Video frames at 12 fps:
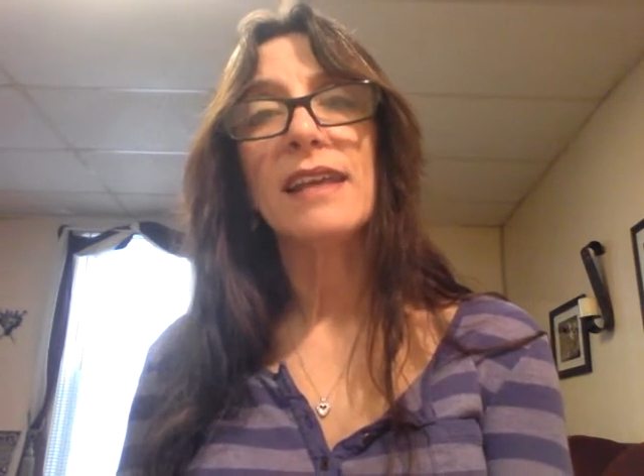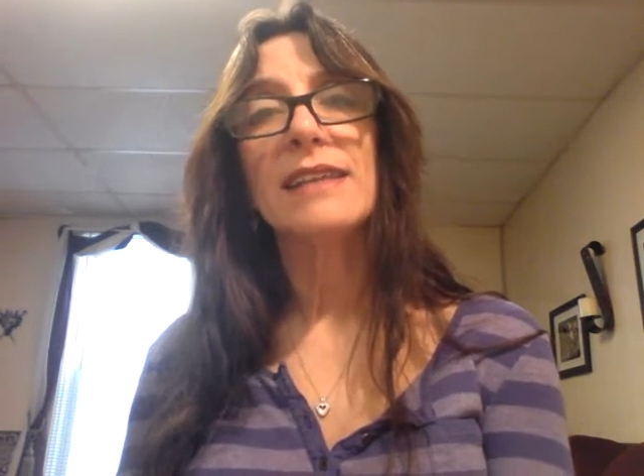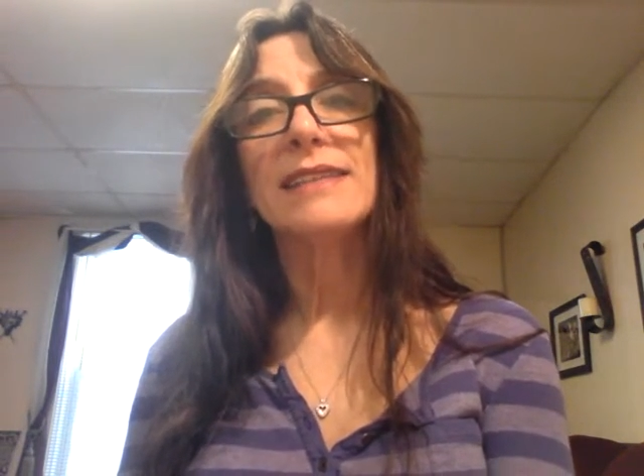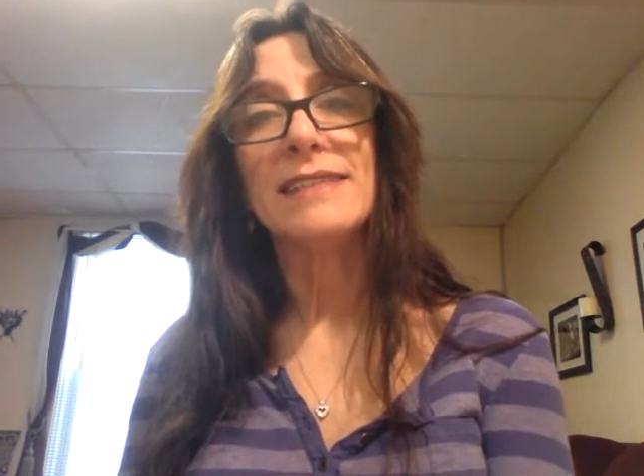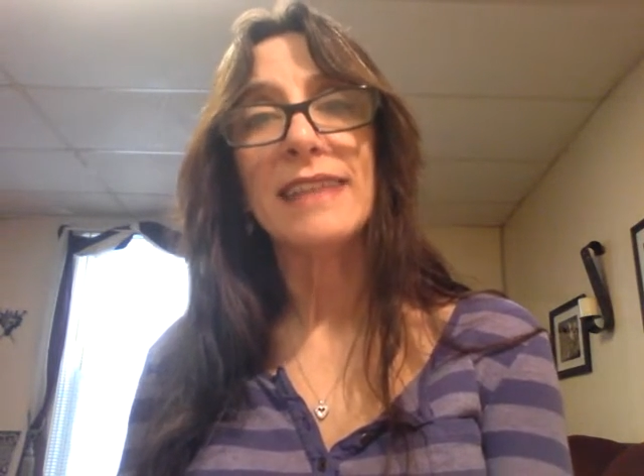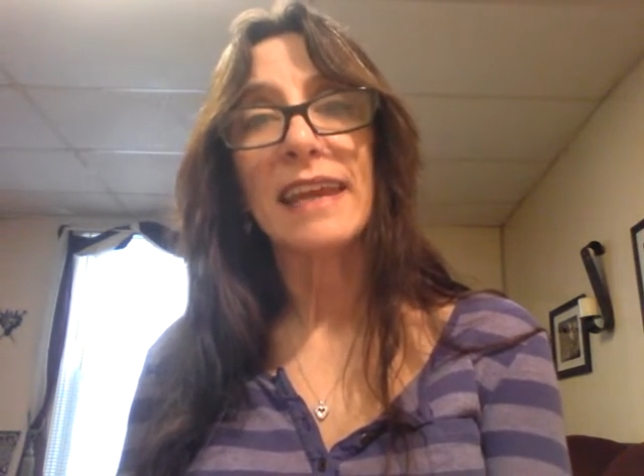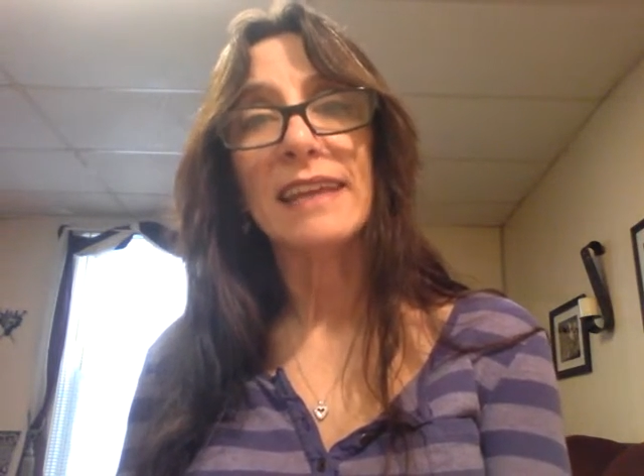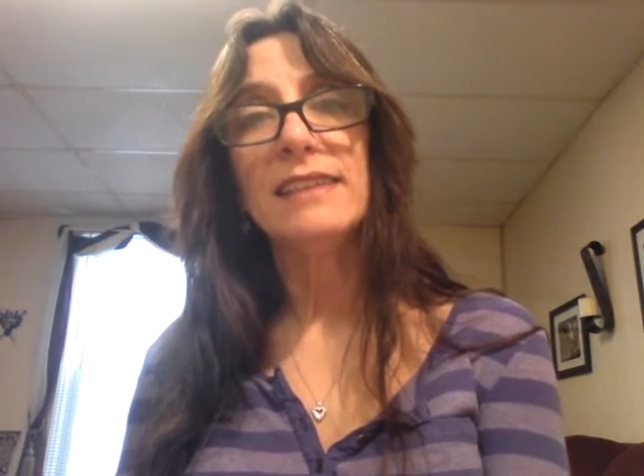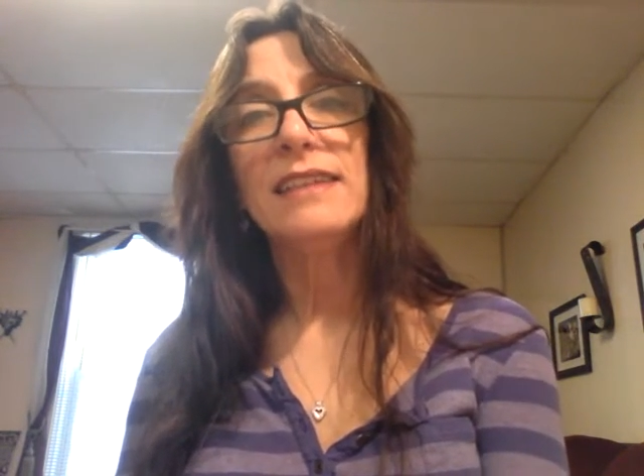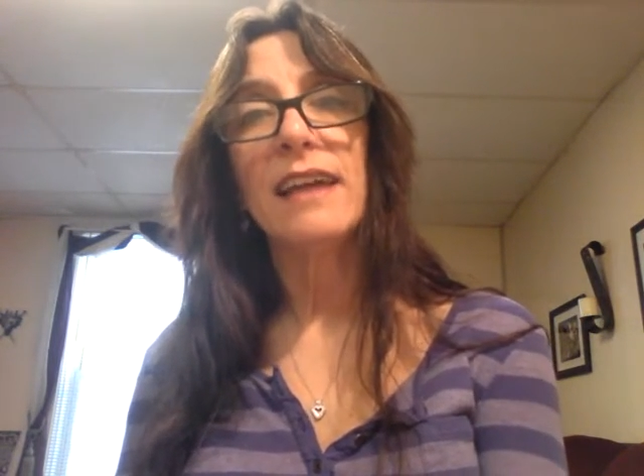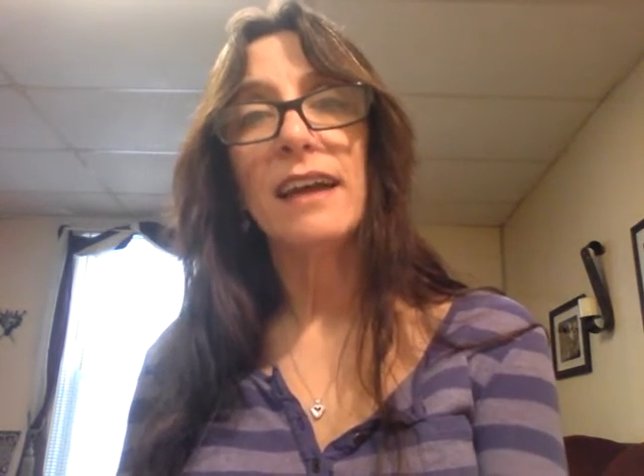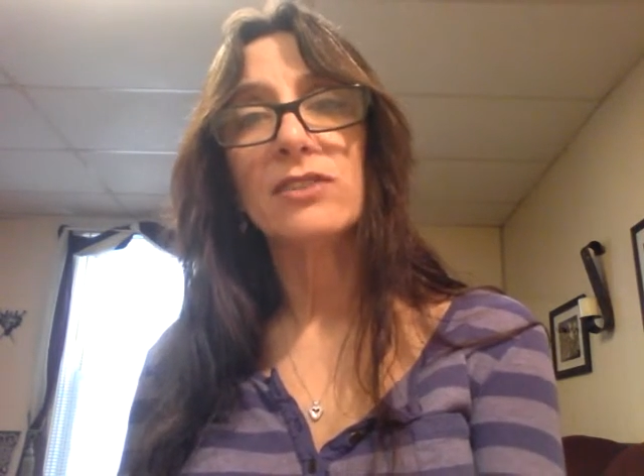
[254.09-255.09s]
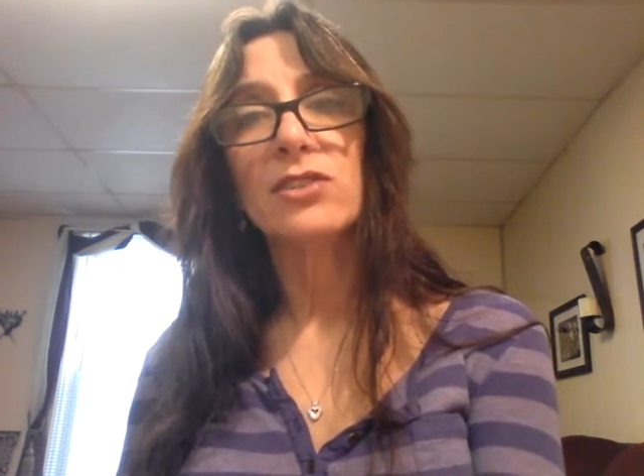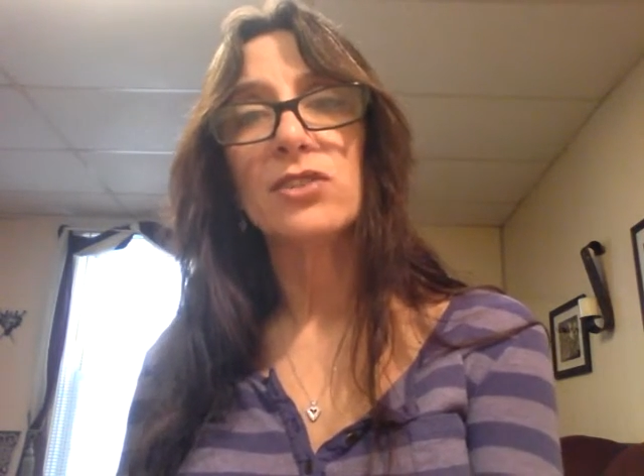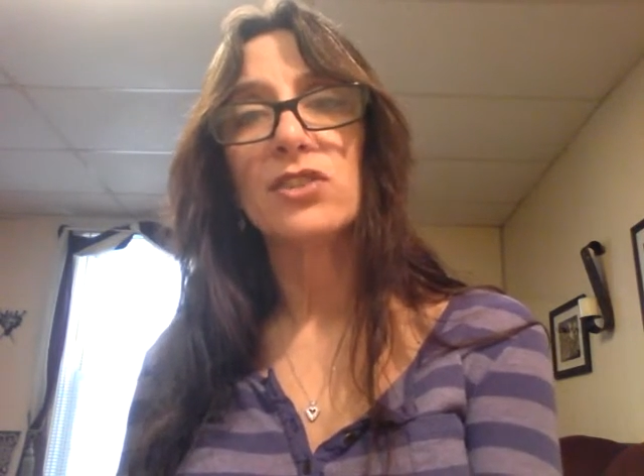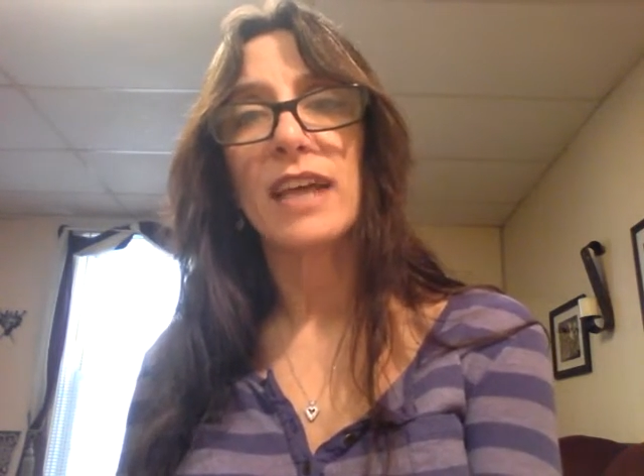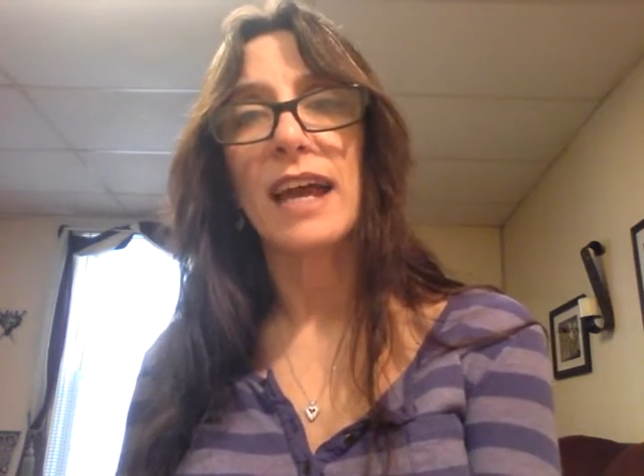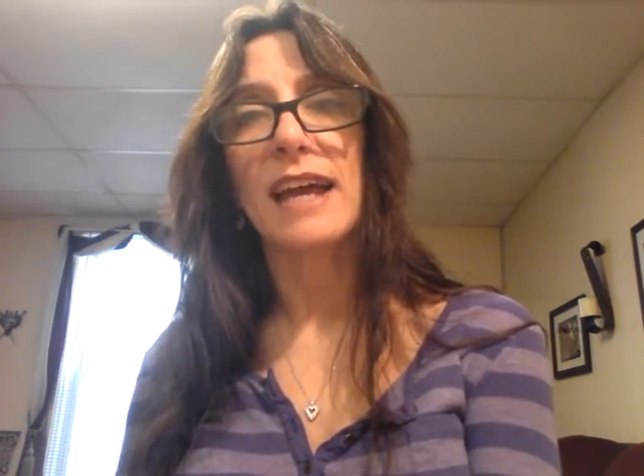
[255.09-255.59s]
daily
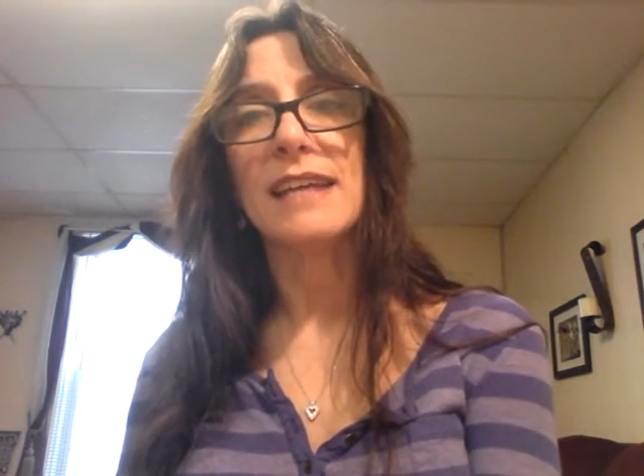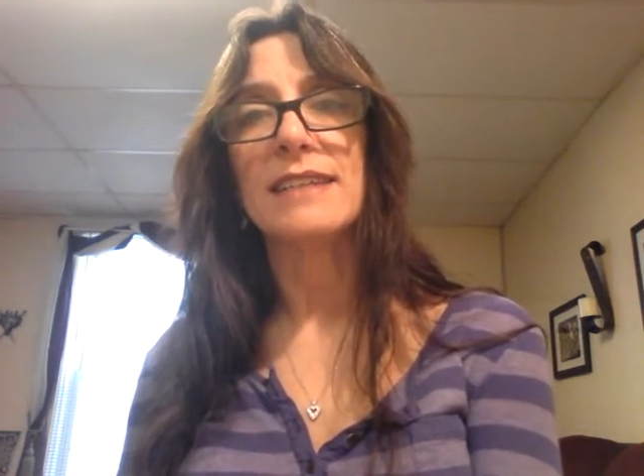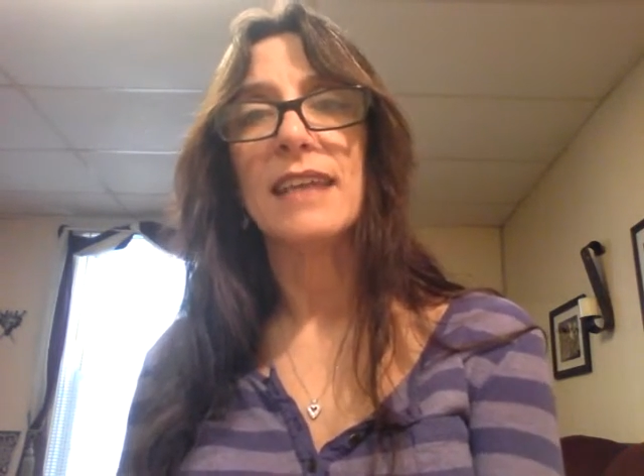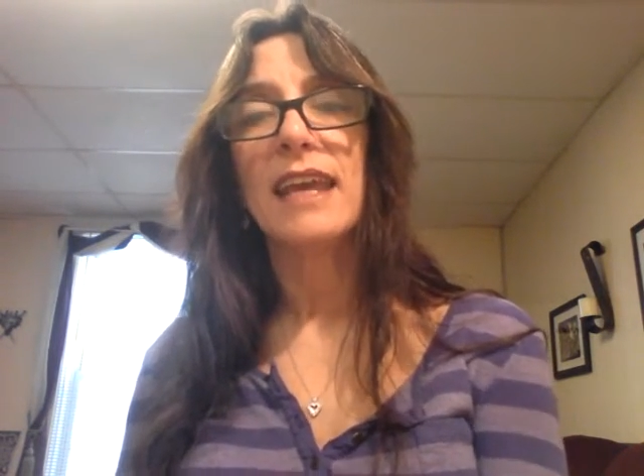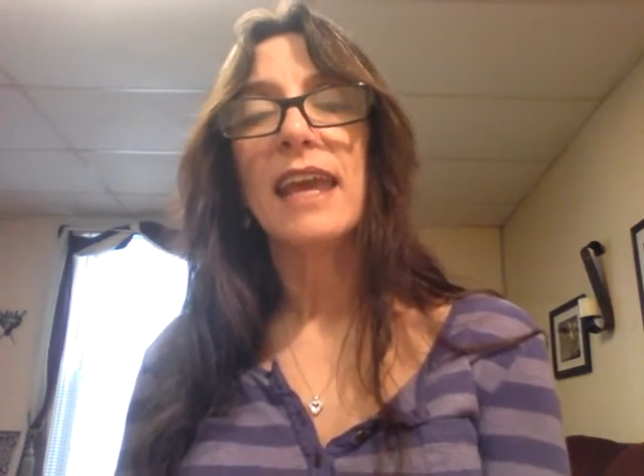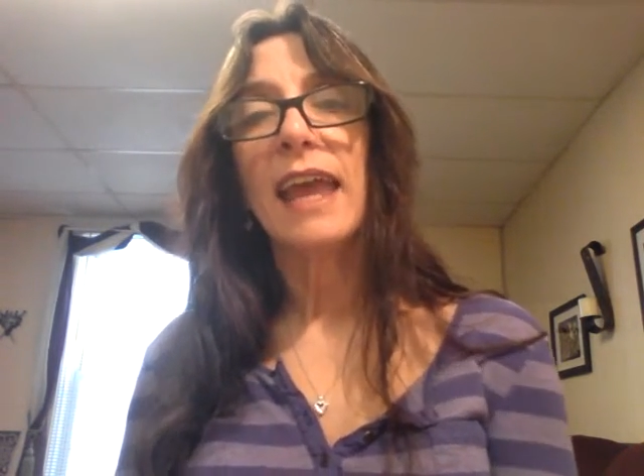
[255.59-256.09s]
exercise,